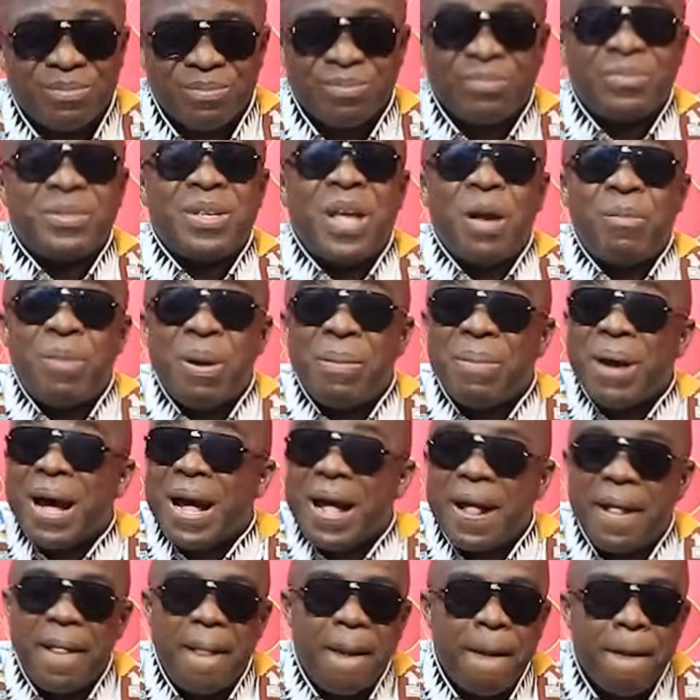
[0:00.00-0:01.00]

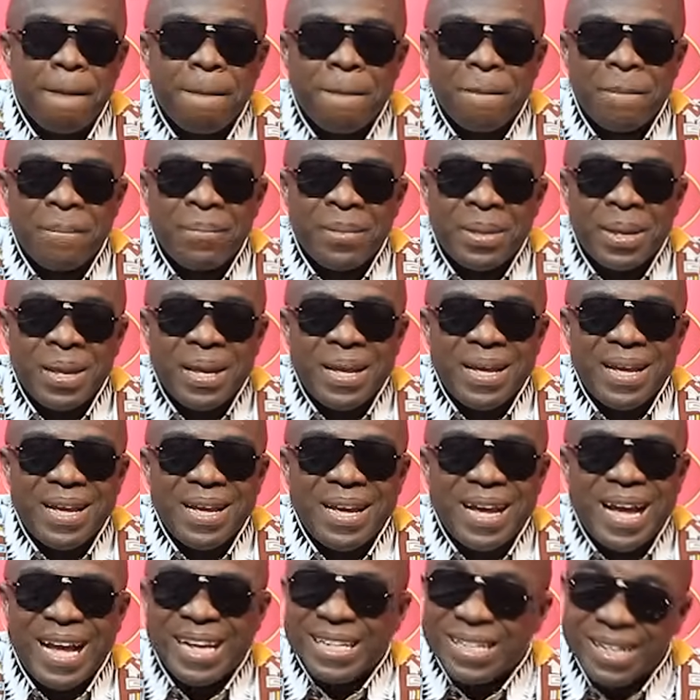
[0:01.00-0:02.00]
Abeba.
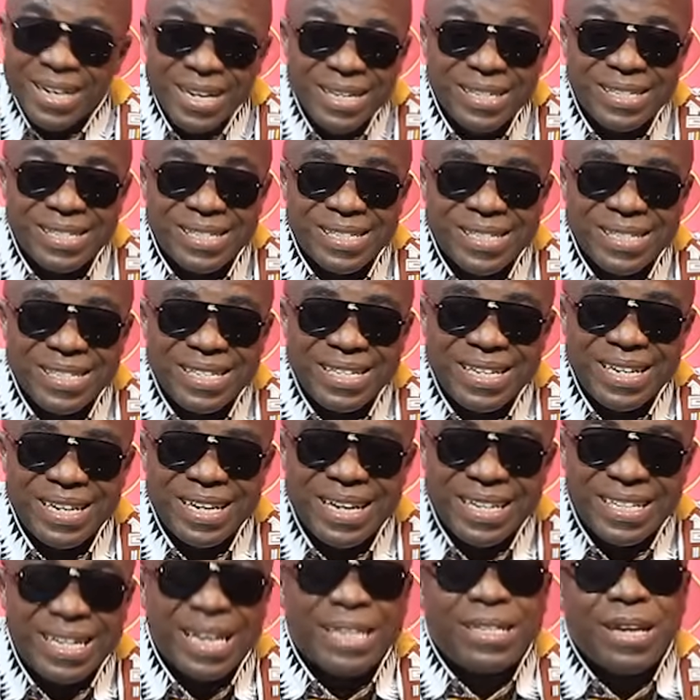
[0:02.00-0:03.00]
At least
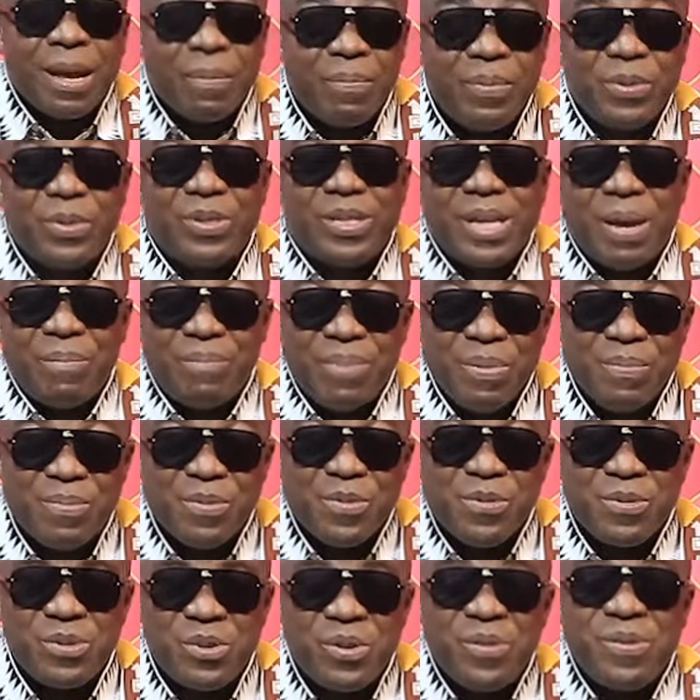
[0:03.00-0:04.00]
it has happened to some
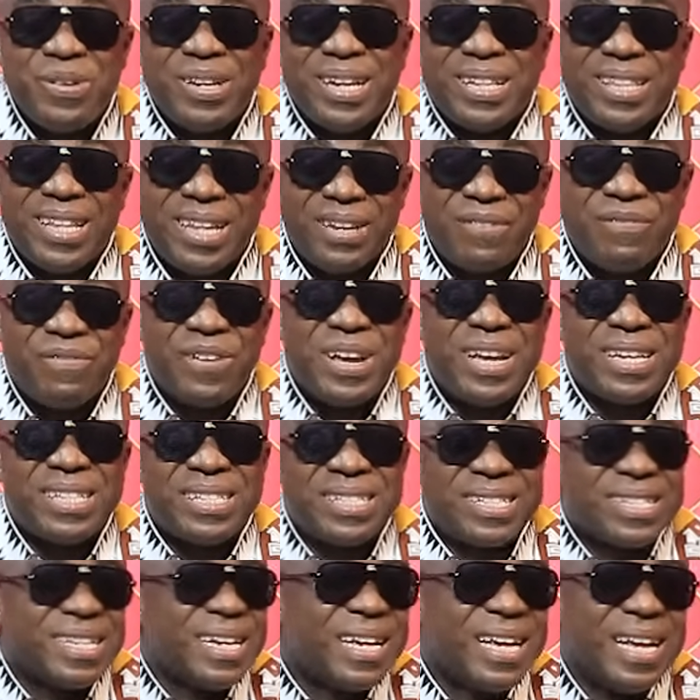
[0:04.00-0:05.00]
people during the
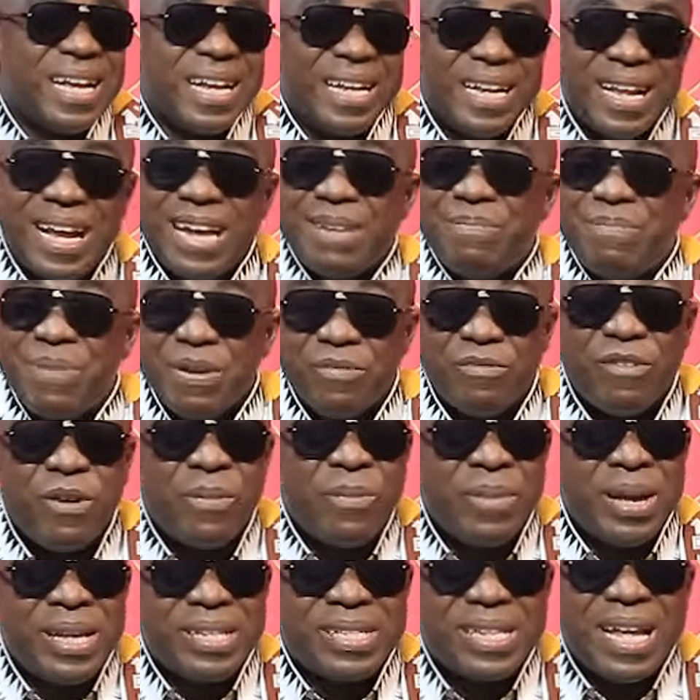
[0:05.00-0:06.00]
31st night
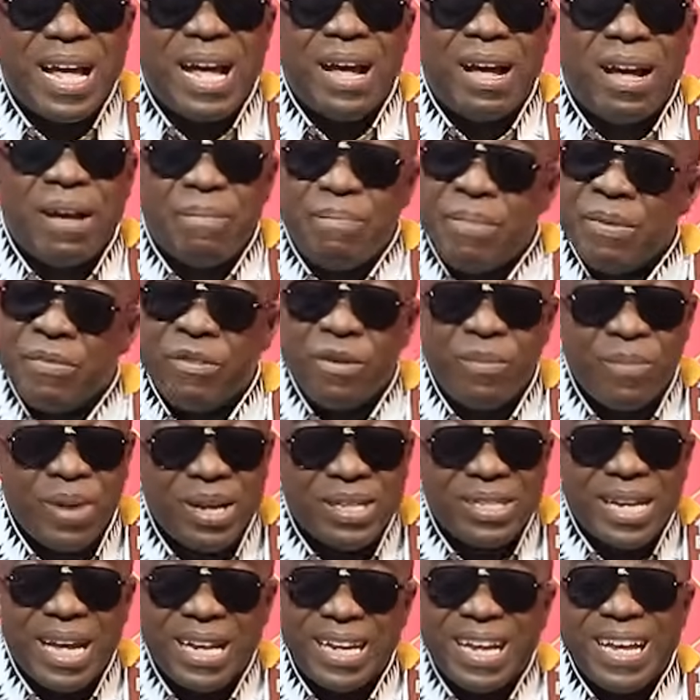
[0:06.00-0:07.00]
performance
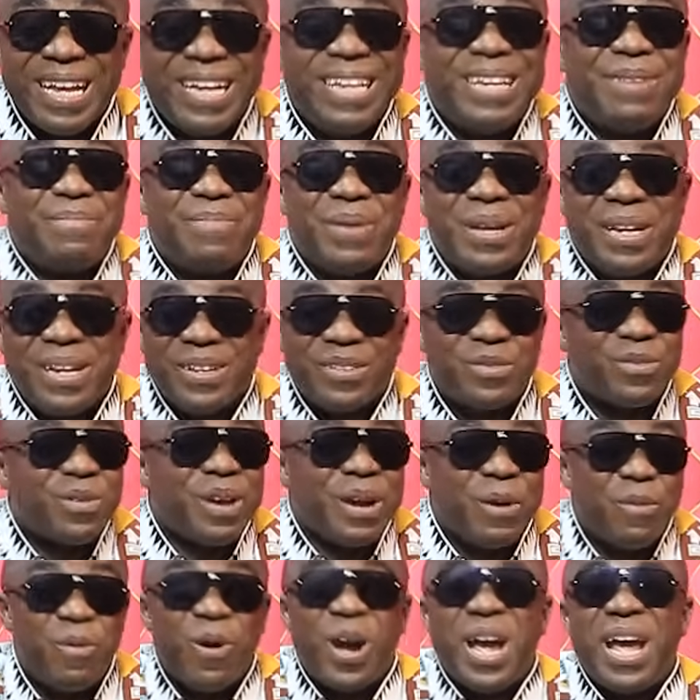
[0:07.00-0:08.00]
at the Independence
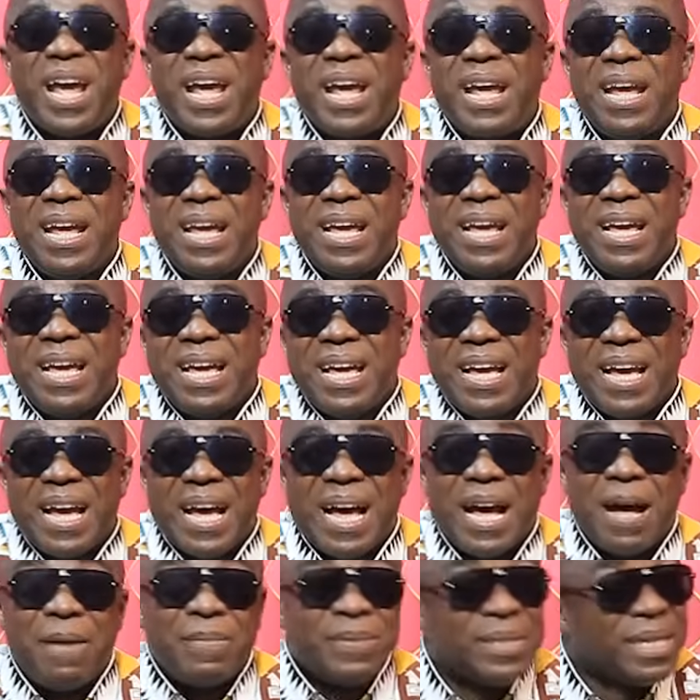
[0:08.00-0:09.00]
Square, where
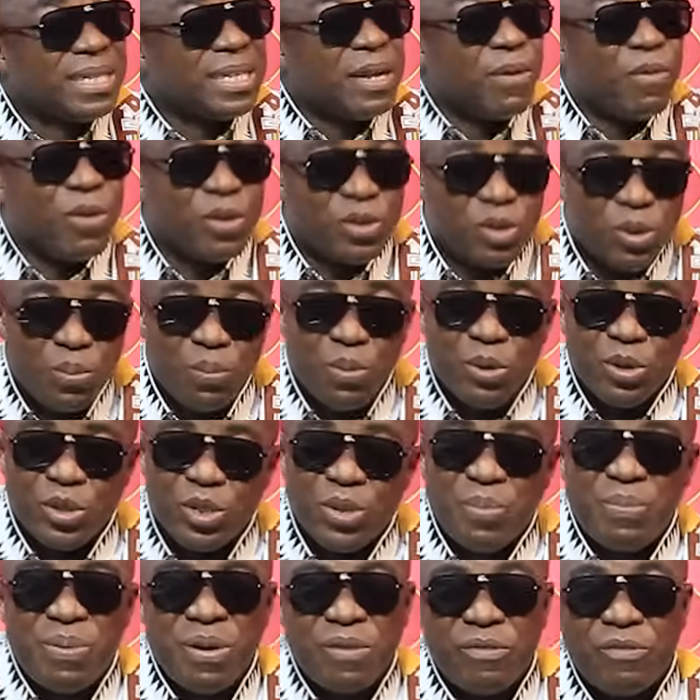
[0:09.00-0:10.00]
Shatta was supposed
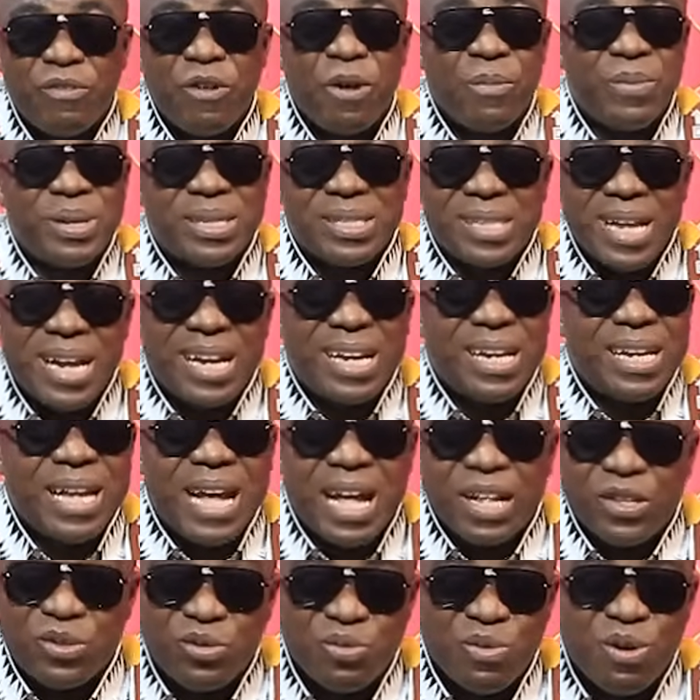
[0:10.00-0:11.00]
to perform exactly
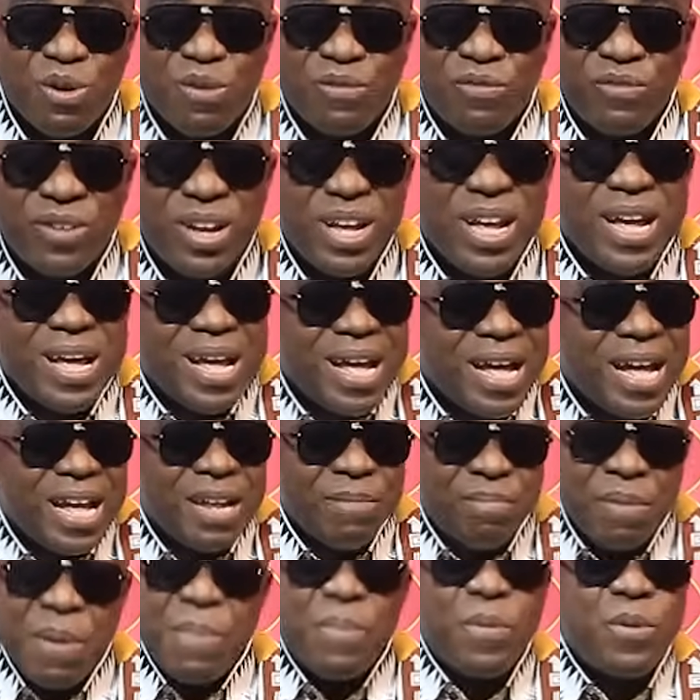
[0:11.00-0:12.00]
at 12,
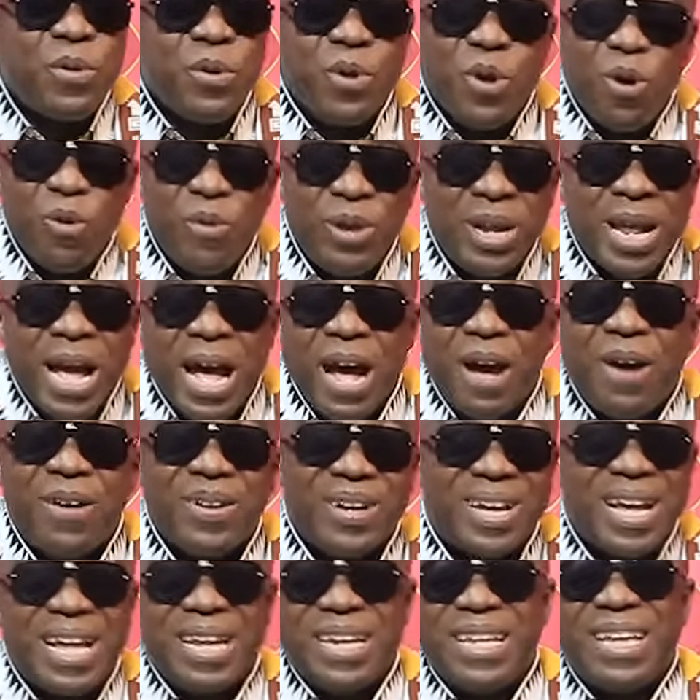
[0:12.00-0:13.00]
and people knowing how
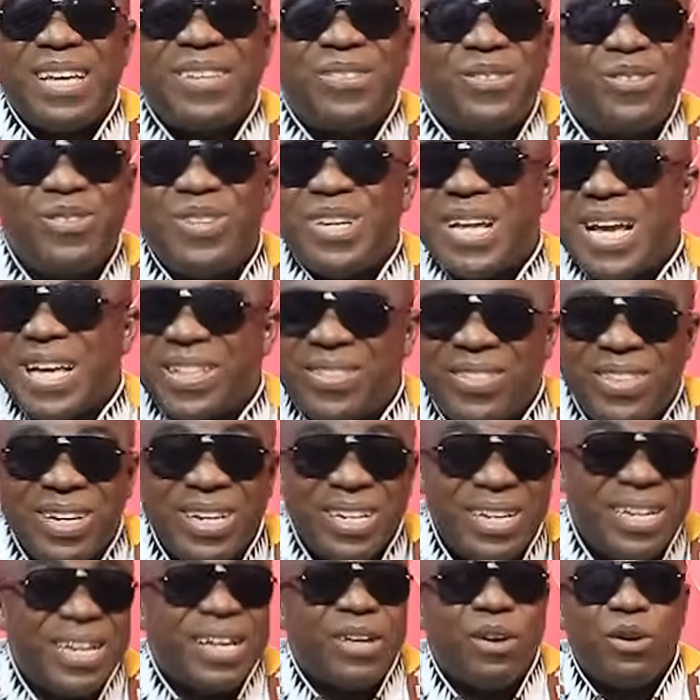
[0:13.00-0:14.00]
Ghanaians do their
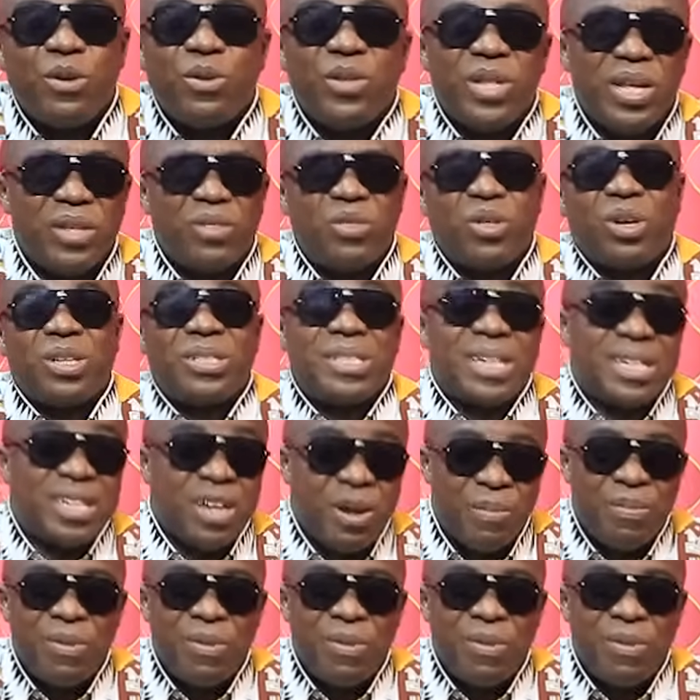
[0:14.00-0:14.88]
thing, they thought Shatta